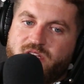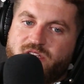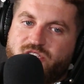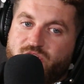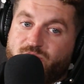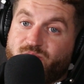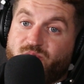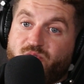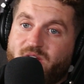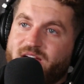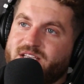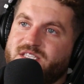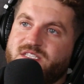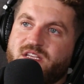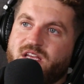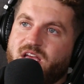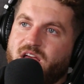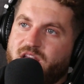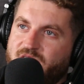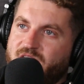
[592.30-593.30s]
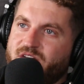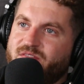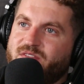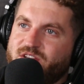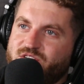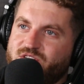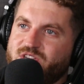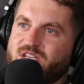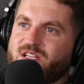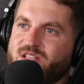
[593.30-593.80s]
suppressed enough
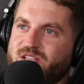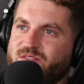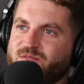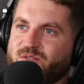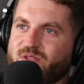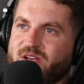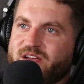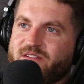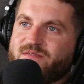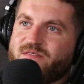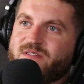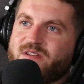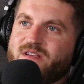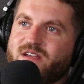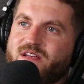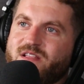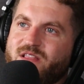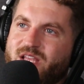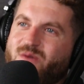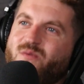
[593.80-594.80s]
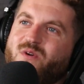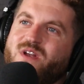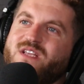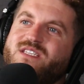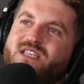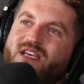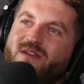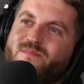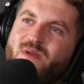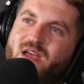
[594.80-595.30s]
that she can live her life. Like, what
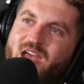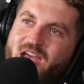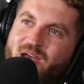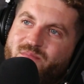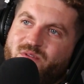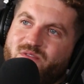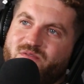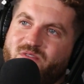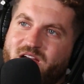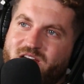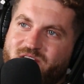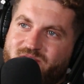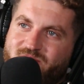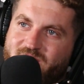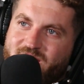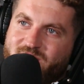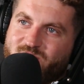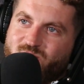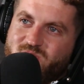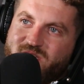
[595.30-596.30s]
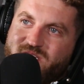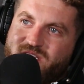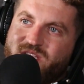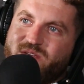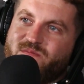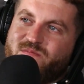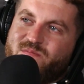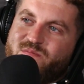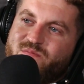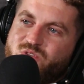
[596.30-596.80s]
is the amplified effect? What's
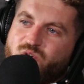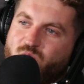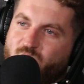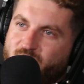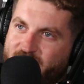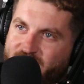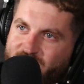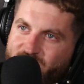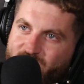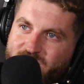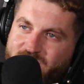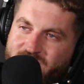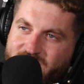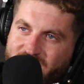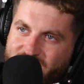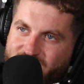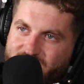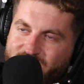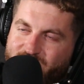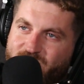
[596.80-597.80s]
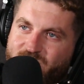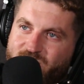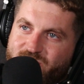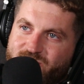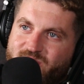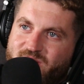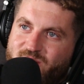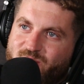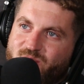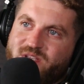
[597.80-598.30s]
the tornado at the end of the
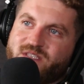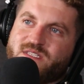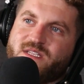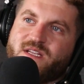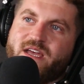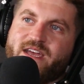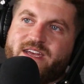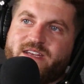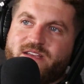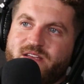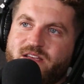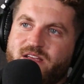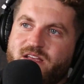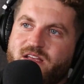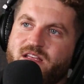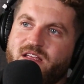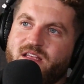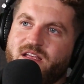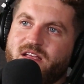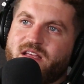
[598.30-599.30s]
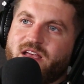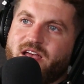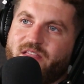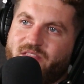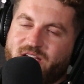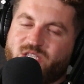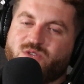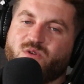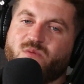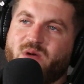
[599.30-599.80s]
butterfly wings to that? And
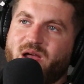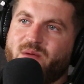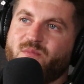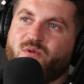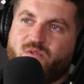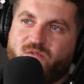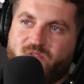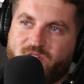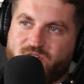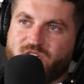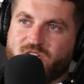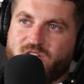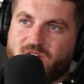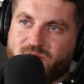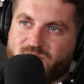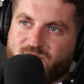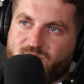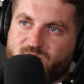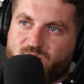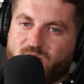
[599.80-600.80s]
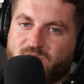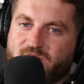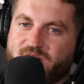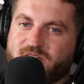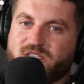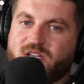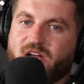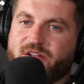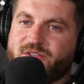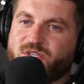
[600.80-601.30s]
that's where my motivation comes for work.
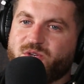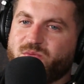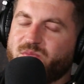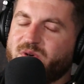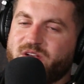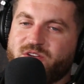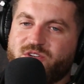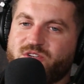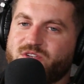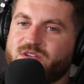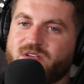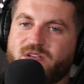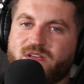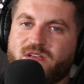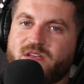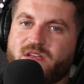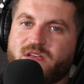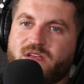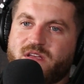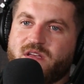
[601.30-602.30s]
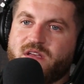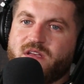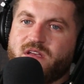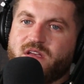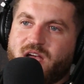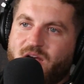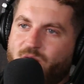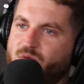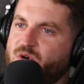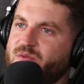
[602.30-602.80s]
It's not so much
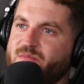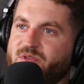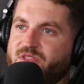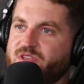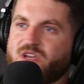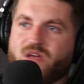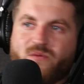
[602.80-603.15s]
I want to be the